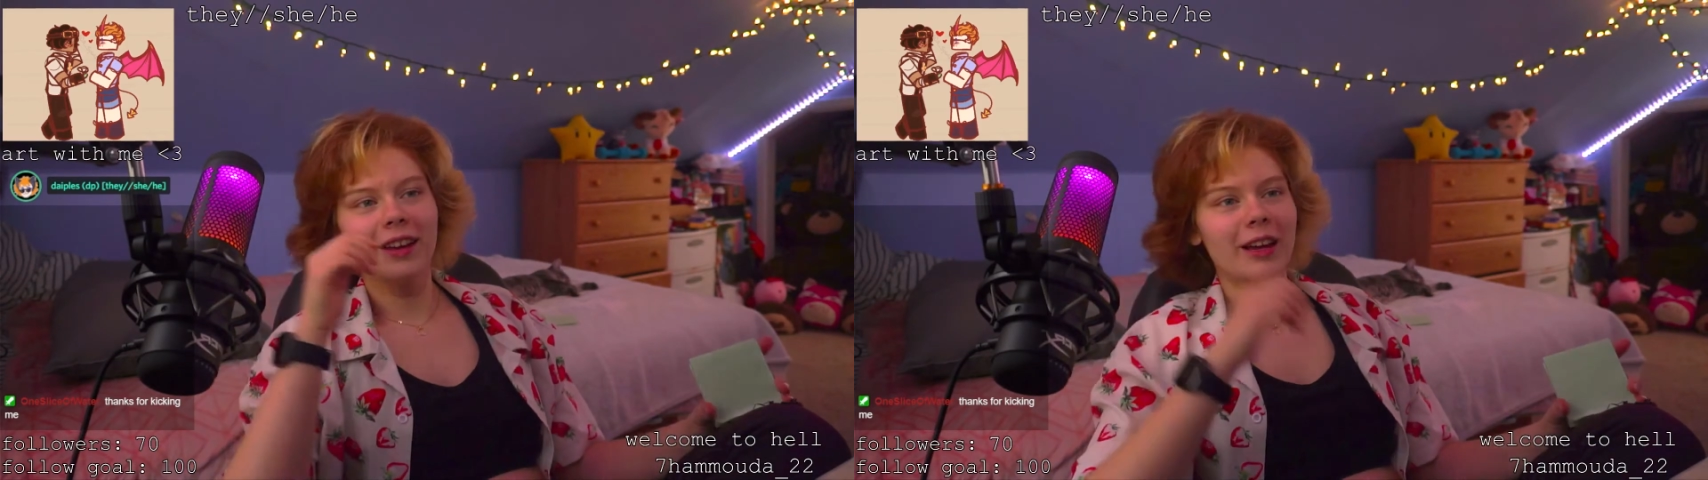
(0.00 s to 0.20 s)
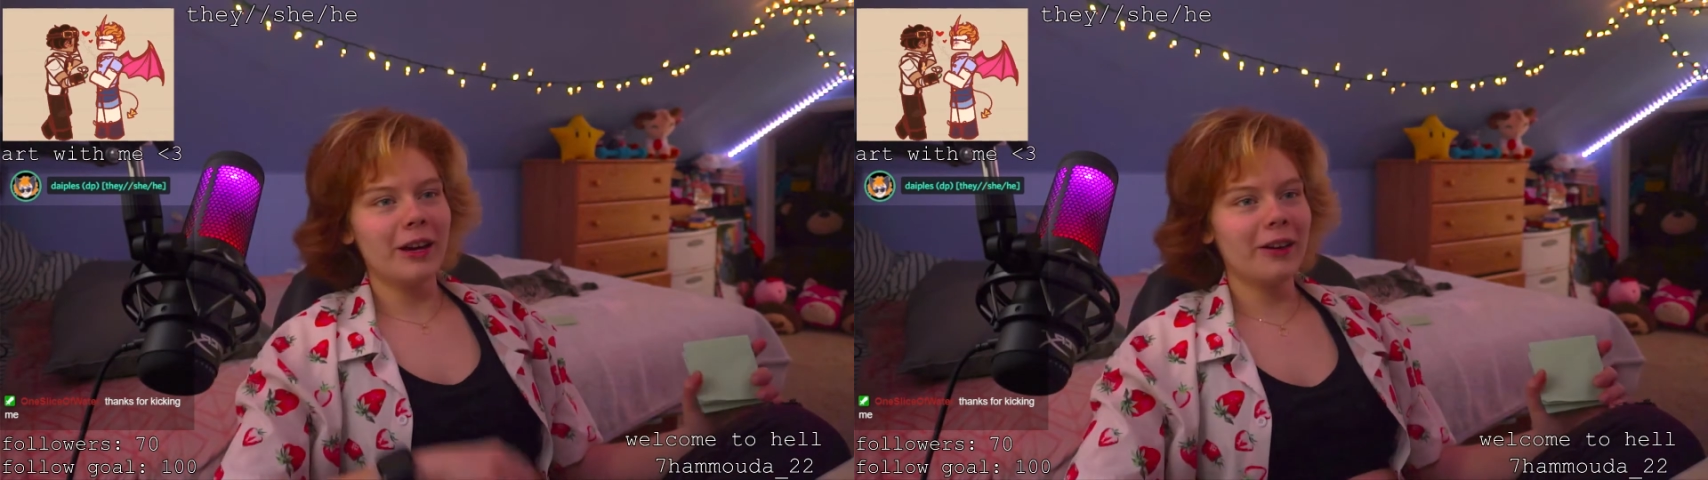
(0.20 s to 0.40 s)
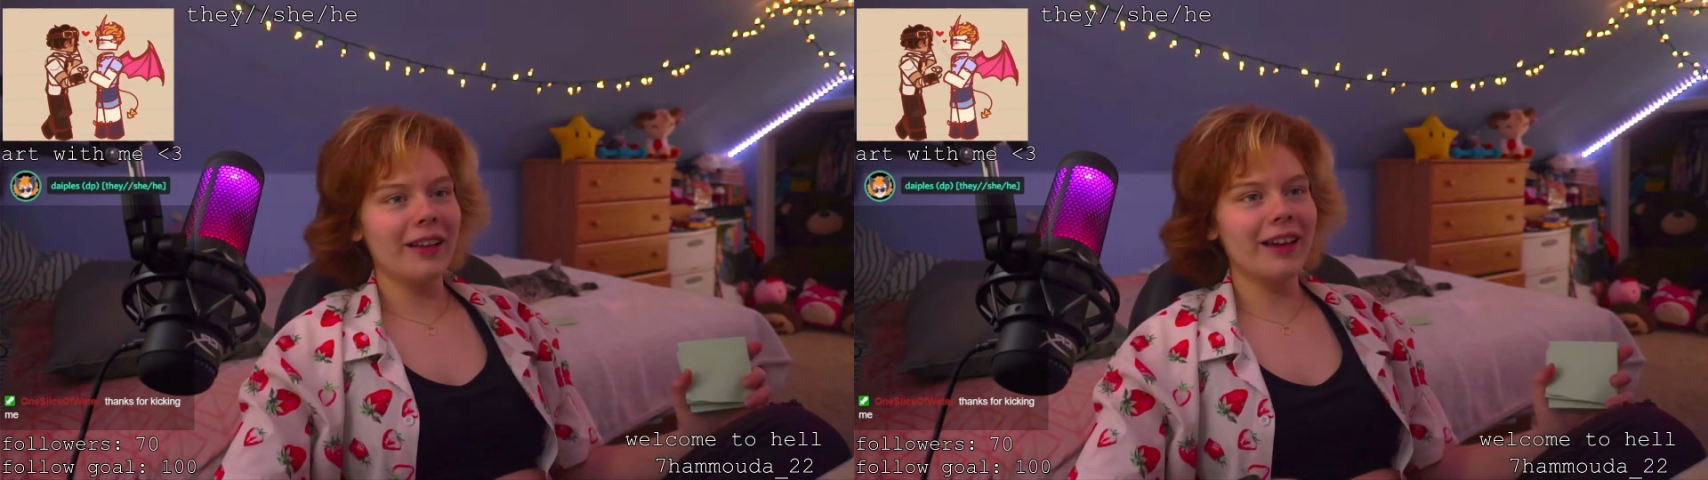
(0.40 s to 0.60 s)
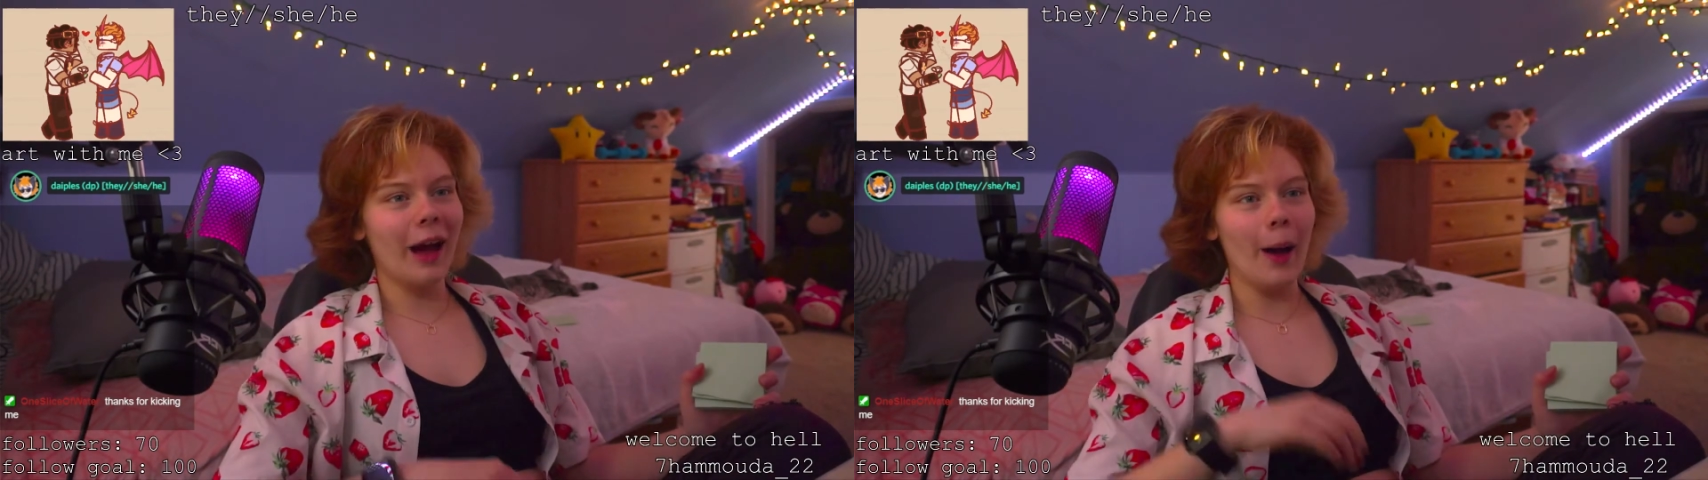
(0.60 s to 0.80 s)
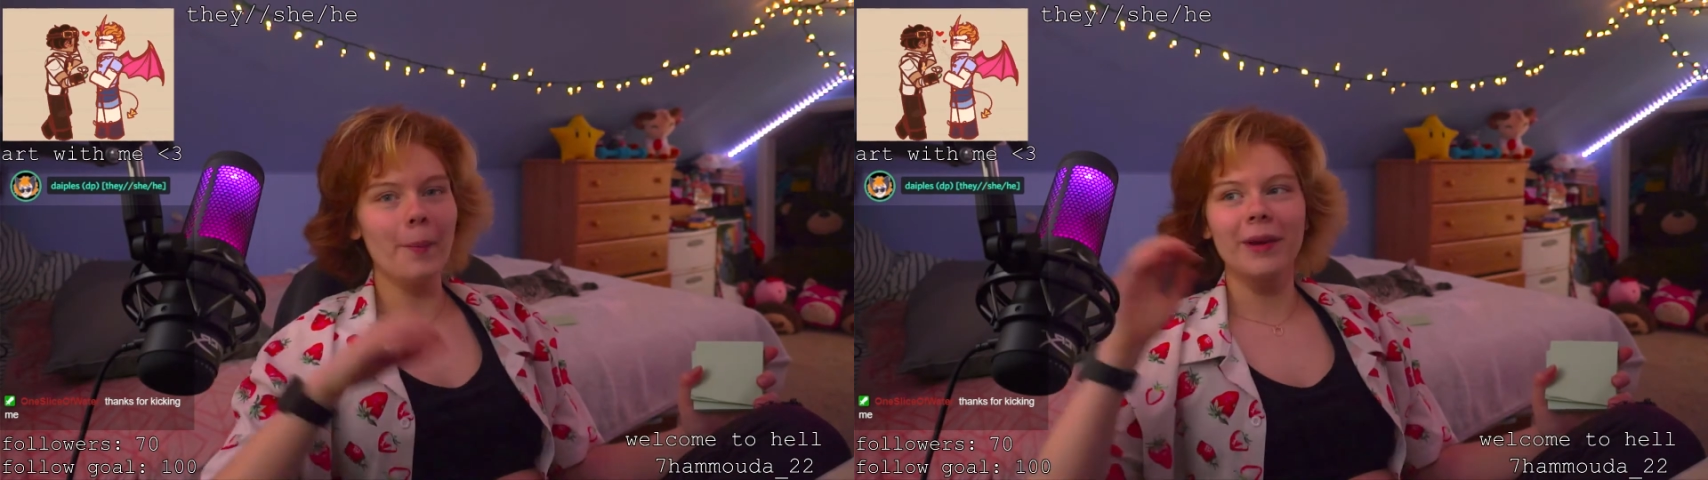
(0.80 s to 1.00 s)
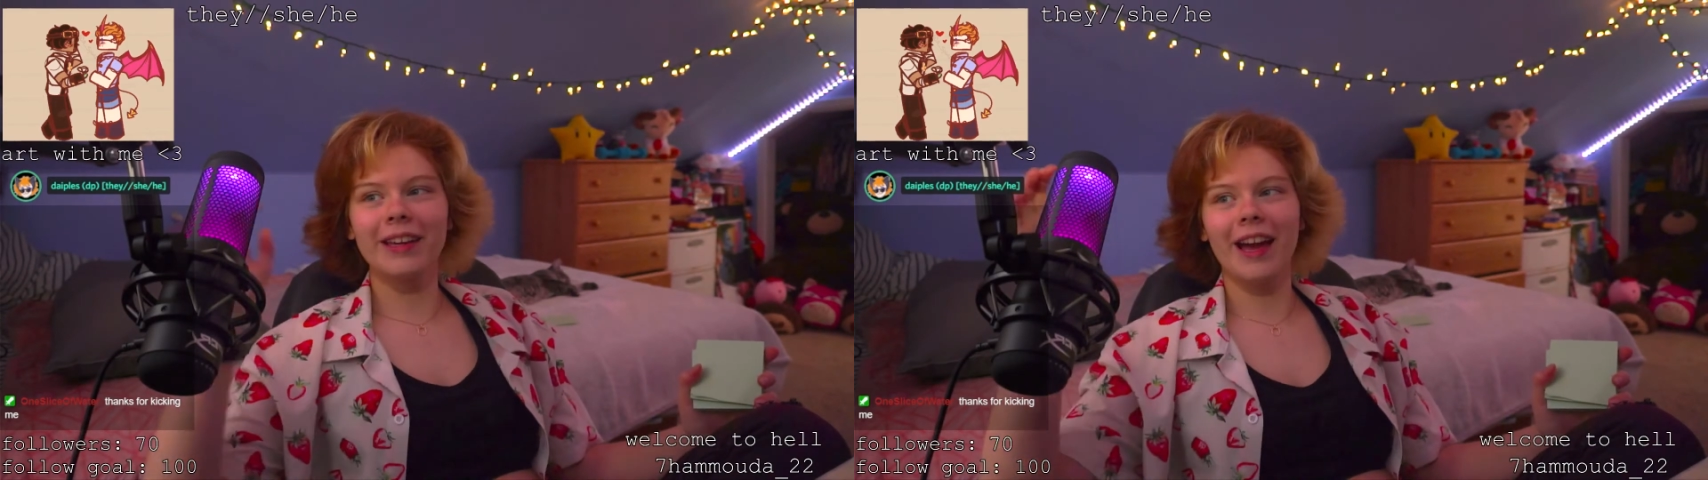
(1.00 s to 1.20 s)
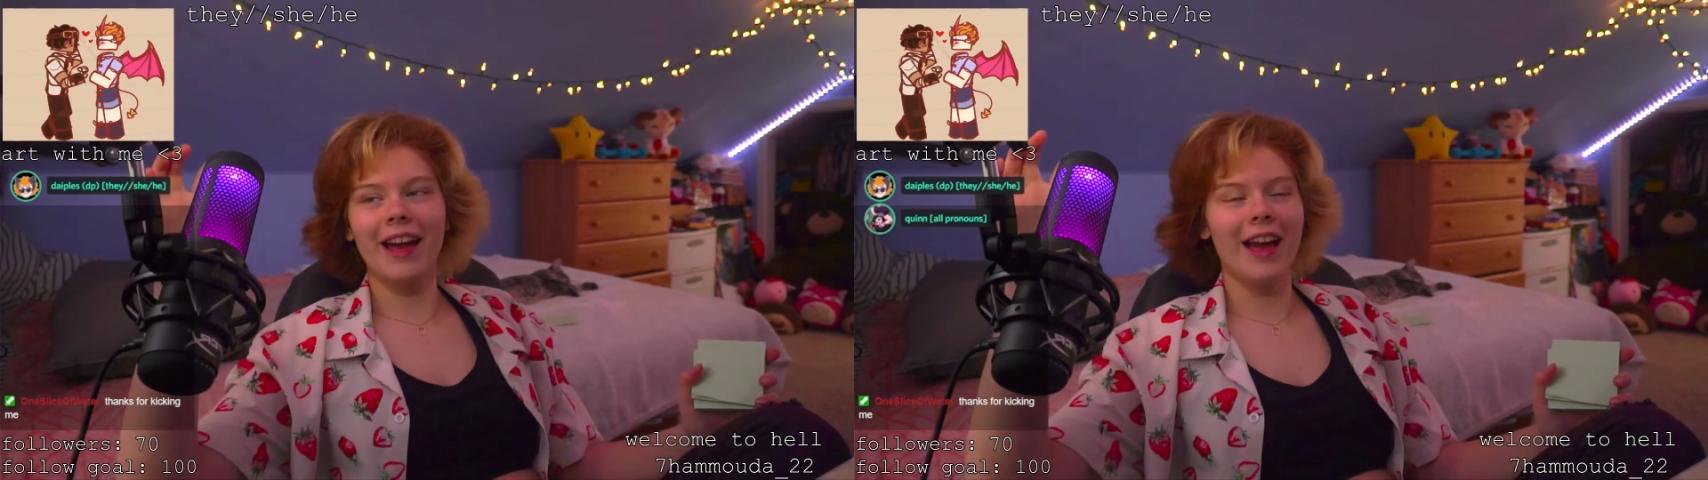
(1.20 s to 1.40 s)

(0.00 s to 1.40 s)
You were like, help, I can't